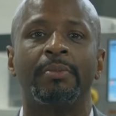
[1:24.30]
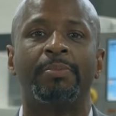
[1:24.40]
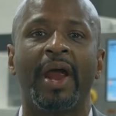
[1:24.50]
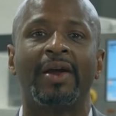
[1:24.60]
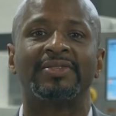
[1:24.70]

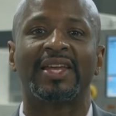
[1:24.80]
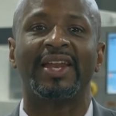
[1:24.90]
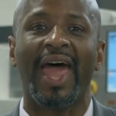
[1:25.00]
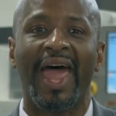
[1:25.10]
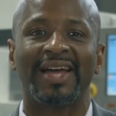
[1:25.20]
Parents
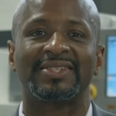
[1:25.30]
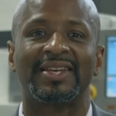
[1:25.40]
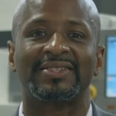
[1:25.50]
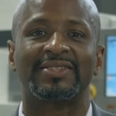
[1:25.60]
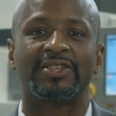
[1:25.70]
can
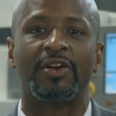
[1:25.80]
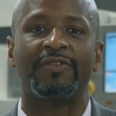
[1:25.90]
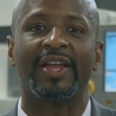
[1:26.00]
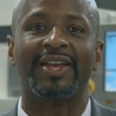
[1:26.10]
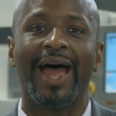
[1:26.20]
access the
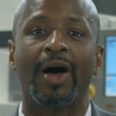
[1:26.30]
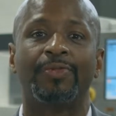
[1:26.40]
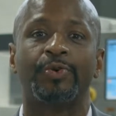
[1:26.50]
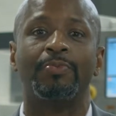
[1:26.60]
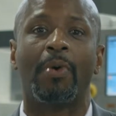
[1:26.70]
survey now
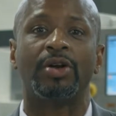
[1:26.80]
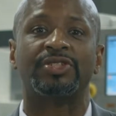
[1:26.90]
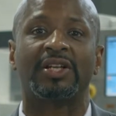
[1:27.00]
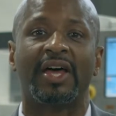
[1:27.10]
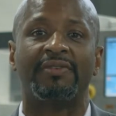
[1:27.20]
through
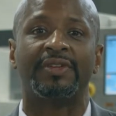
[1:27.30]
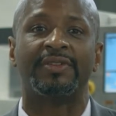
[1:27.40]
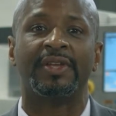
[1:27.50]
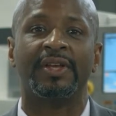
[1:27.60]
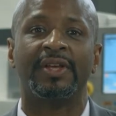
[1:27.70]
March 11.
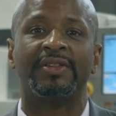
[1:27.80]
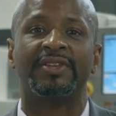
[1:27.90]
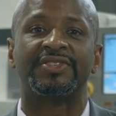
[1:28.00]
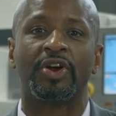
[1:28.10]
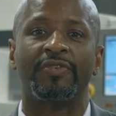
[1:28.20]

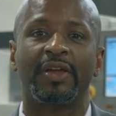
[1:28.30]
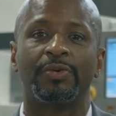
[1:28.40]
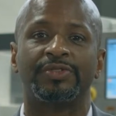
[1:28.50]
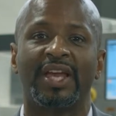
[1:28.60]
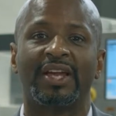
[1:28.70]
The survey
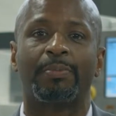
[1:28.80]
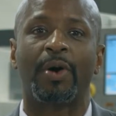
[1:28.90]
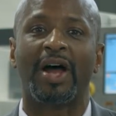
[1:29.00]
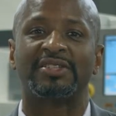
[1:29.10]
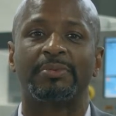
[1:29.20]
will take
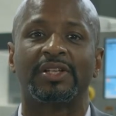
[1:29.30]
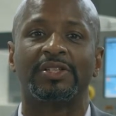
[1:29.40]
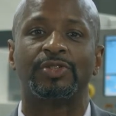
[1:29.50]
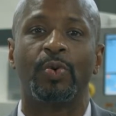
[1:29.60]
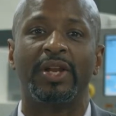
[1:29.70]
approximately
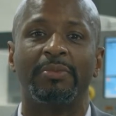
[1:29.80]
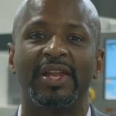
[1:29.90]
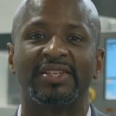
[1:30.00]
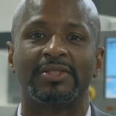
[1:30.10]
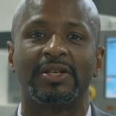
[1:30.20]
20
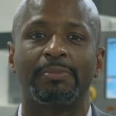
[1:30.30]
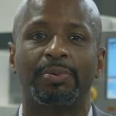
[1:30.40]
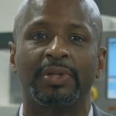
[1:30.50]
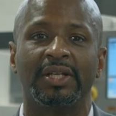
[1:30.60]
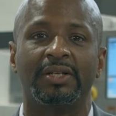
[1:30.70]
minutes to
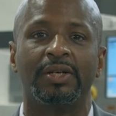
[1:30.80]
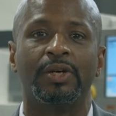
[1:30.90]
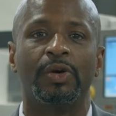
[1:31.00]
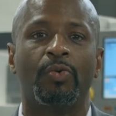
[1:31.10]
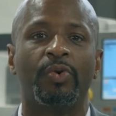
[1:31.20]
complete.
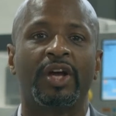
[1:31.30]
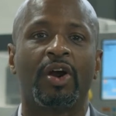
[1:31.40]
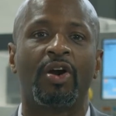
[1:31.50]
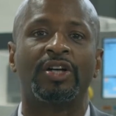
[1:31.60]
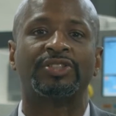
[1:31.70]
We
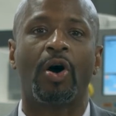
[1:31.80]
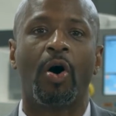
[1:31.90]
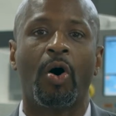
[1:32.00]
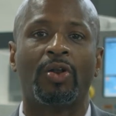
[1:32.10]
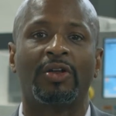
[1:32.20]
encourage
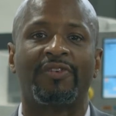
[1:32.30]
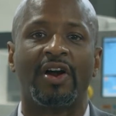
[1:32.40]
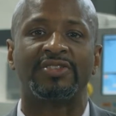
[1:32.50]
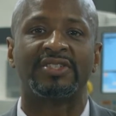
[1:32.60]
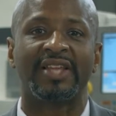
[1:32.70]
all of
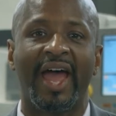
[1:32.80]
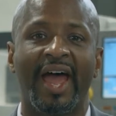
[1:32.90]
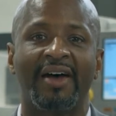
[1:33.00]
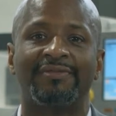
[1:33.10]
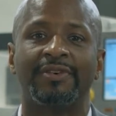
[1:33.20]
our
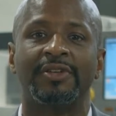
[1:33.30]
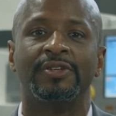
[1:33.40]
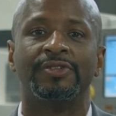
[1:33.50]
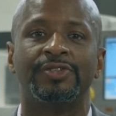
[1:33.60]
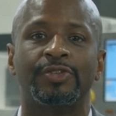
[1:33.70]
staff,
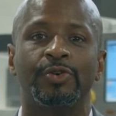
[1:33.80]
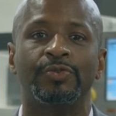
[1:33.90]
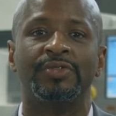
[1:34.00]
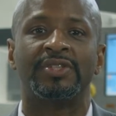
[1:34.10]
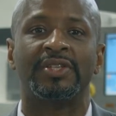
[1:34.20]

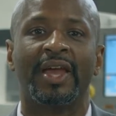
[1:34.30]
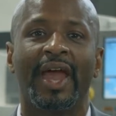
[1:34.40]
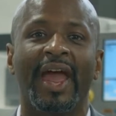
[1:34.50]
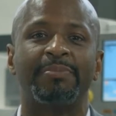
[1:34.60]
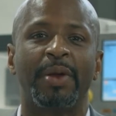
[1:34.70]
students,
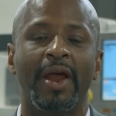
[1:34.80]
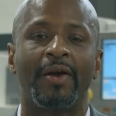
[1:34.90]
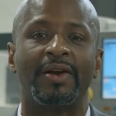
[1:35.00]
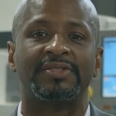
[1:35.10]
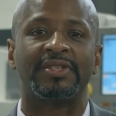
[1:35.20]
and
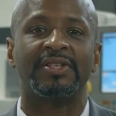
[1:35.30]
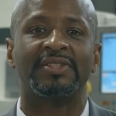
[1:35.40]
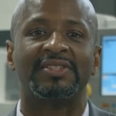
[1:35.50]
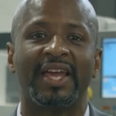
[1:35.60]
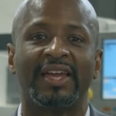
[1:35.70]
parents
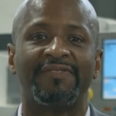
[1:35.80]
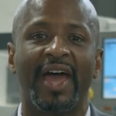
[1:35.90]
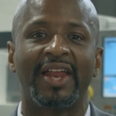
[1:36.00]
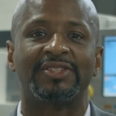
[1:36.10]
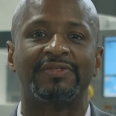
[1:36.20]
to take
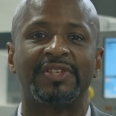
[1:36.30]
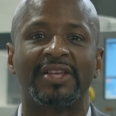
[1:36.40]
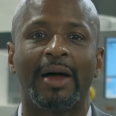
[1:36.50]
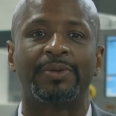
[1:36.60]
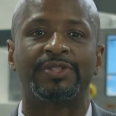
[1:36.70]
advantage of this
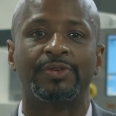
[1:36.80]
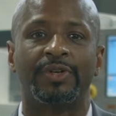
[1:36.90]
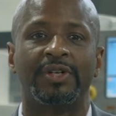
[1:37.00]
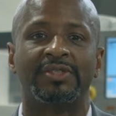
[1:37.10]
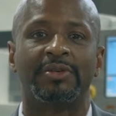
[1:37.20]

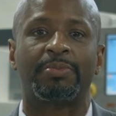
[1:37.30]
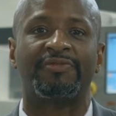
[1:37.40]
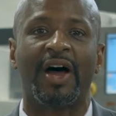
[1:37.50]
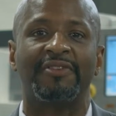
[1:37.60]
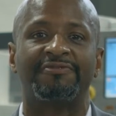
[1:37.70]
opportunity to
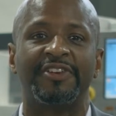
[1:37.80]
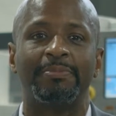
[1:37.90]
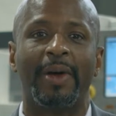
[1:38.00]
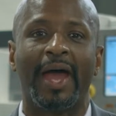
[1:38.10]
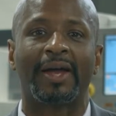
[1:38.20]
provide
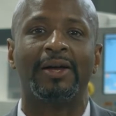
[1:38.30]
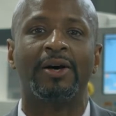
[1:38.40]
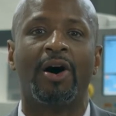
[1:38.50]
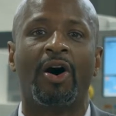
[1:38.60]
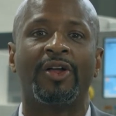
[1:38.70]
feedback
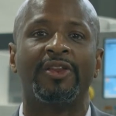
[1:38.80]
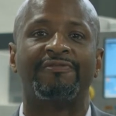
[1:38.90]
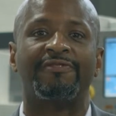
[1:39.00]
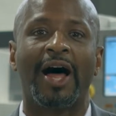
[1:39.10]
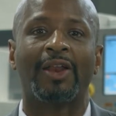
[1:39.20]
on the
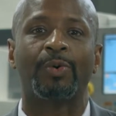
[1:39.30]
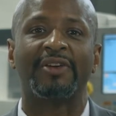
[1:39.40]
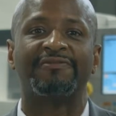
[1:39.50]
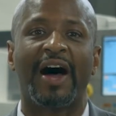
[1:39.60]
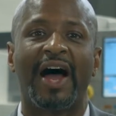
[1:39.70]

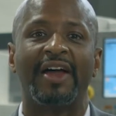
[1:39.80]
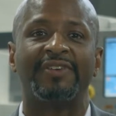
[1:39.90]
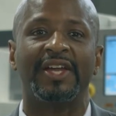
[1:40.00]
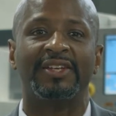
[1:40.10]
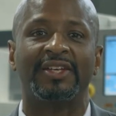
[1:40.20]
following five
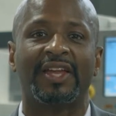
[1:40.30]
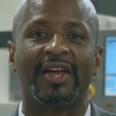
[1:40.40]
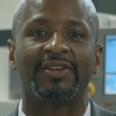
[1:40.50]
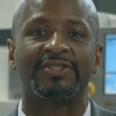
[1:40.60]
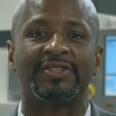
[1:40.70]

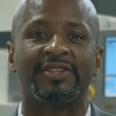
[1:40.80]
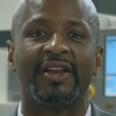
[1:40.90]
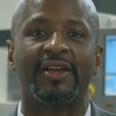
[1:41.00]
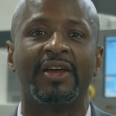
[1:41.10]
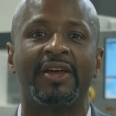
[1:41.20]
indicators
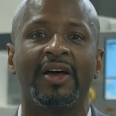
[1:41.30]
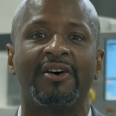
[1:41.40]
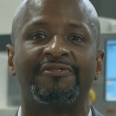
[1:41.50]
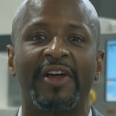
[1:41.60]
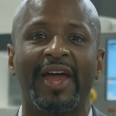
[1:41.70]
that
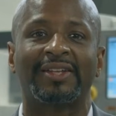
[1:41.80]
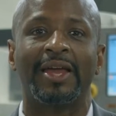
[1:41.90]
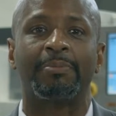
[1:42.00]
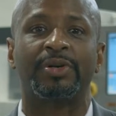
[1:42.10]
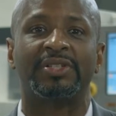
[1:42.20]
affect
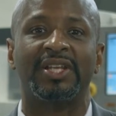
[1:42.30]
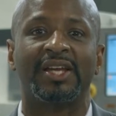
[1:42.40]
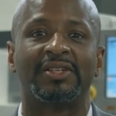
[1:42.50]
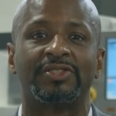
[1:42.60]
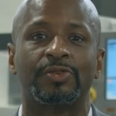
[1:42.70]
and
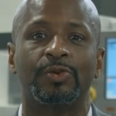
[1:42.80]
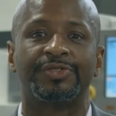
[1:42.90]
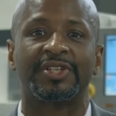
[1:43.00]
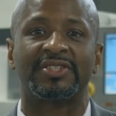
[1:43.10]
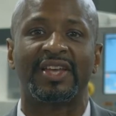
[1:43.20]
predict school
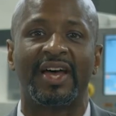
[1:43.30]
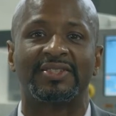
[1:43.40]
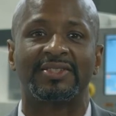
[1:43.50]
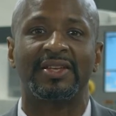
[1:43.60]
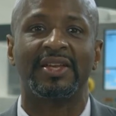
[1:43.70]
success: